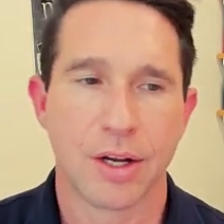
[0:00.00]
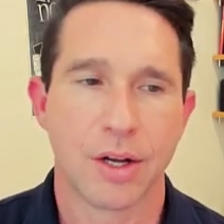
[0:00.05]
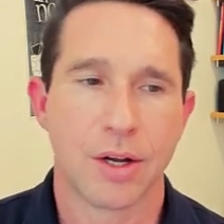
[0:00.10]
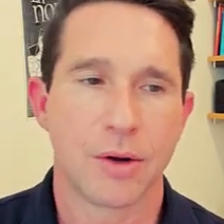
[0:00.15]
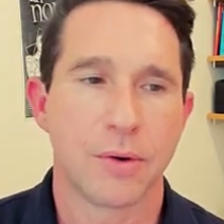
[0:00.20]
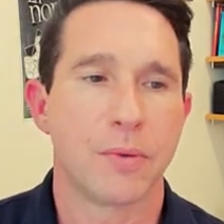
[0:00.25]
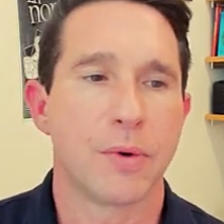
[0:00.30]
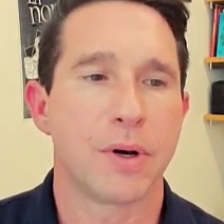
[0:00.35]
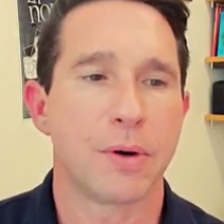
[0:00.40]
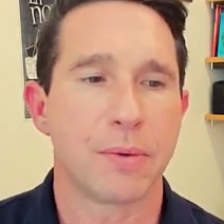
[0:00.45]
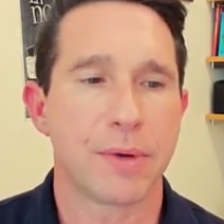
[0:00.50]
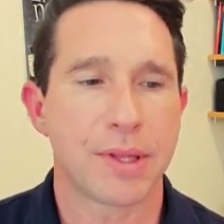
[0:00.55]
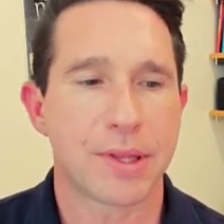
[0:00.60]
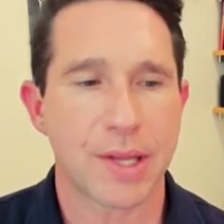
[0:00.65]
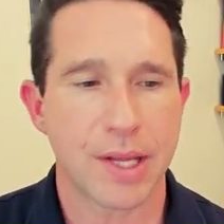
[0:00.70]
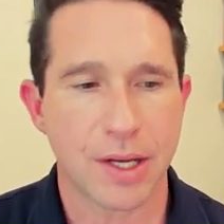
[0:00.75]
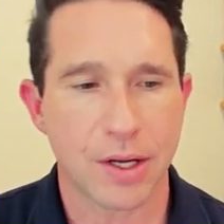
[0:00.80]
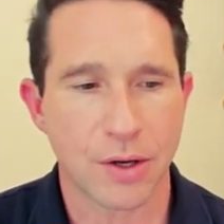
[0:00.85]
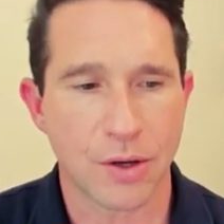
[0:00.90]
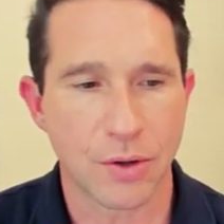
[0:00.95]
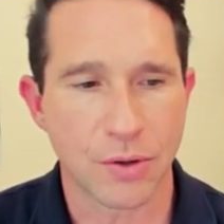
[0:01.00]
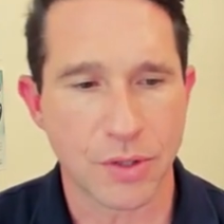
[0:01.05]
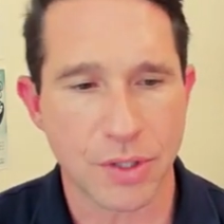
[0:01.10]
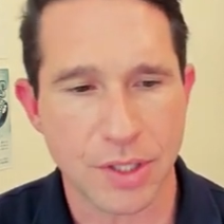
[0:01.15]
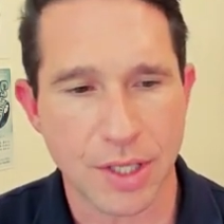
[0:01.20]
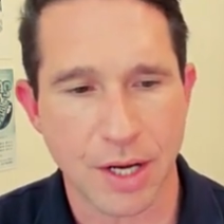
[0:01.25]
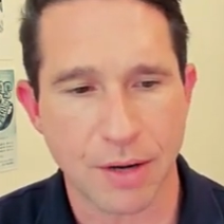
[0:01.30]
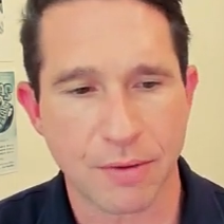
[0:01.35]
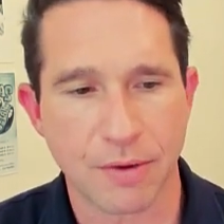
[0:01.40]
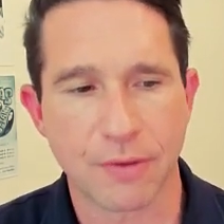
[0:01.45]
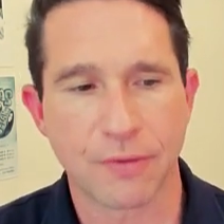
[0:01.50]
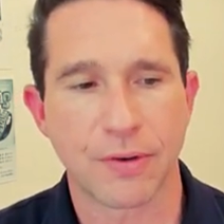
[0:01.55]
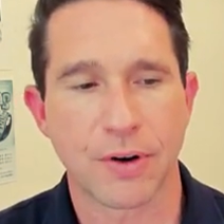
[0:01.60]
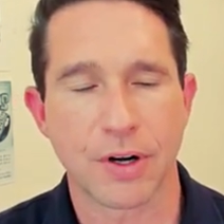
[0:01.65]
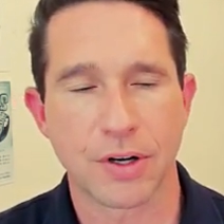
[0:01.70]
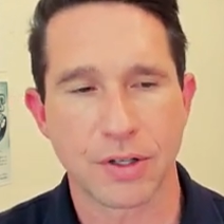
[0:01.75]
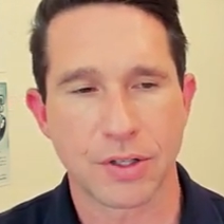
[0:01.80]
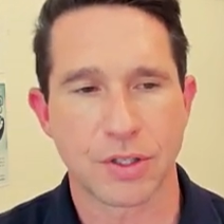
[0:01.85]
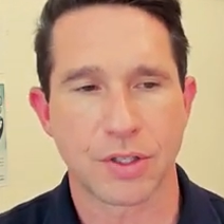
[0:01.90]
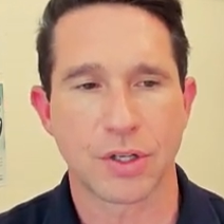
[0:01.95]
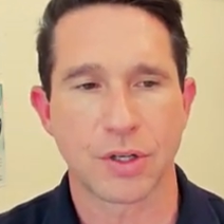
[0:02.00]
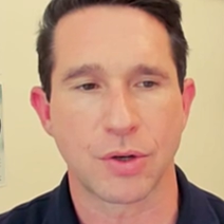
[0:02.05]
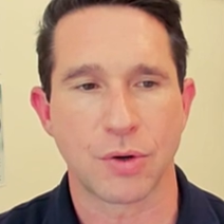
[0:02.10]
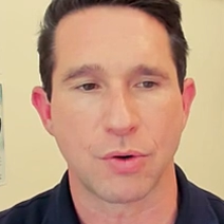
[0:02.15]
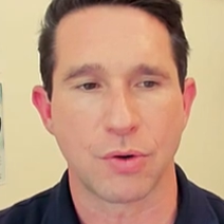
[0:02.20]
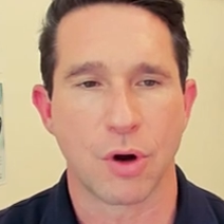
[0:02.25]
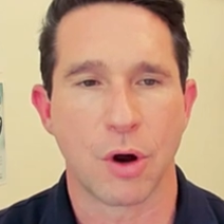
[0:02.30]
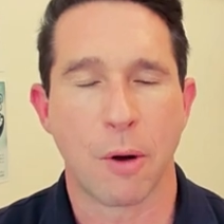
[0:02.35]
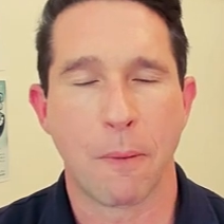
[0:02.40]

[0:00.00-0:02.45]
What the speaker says: What do we think gustan refers to?